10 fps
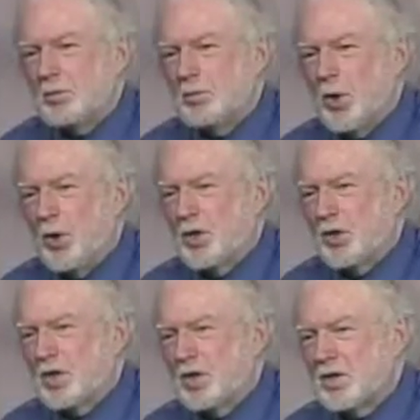
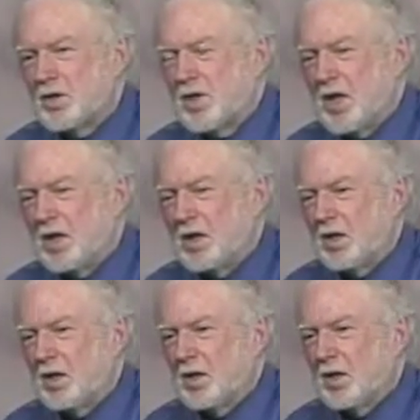murder scene,
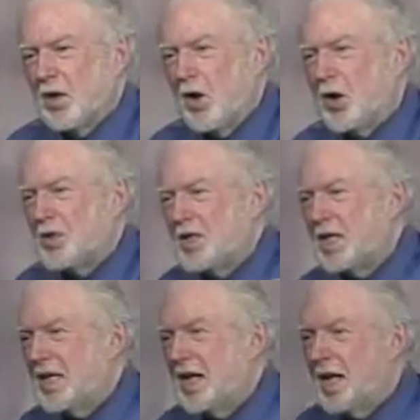her
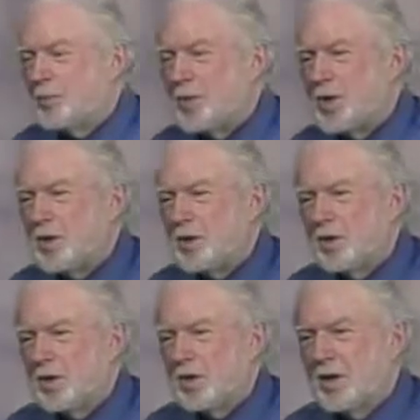D N A appeared,
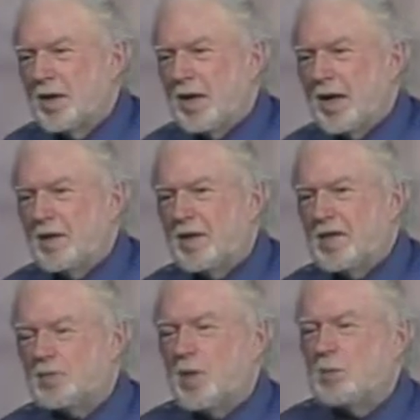and they
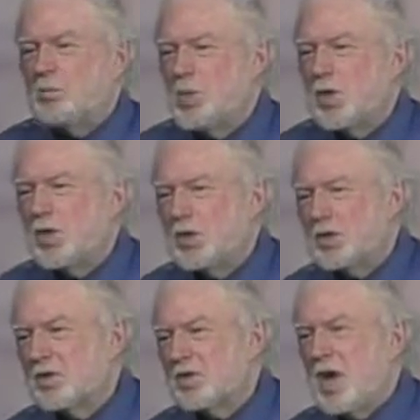spent
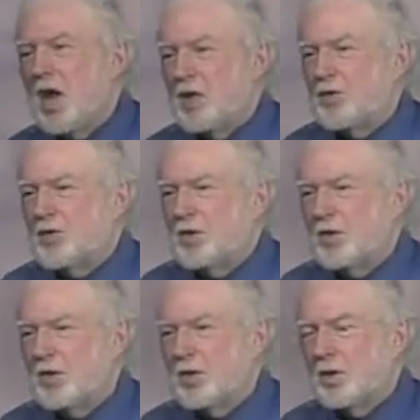millions of dollars
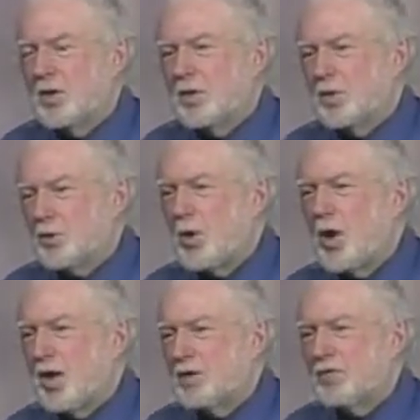
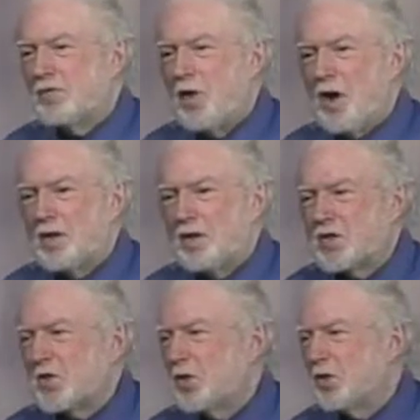trying to find the
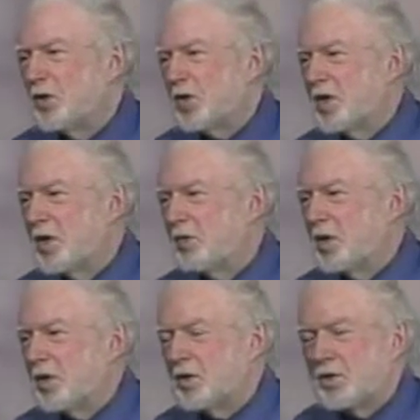serial killer,
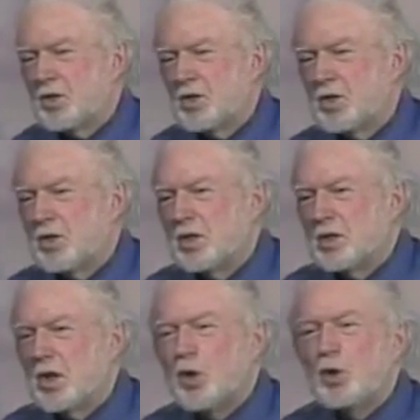and she
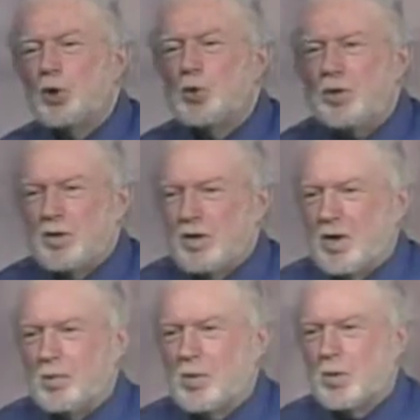eluded them.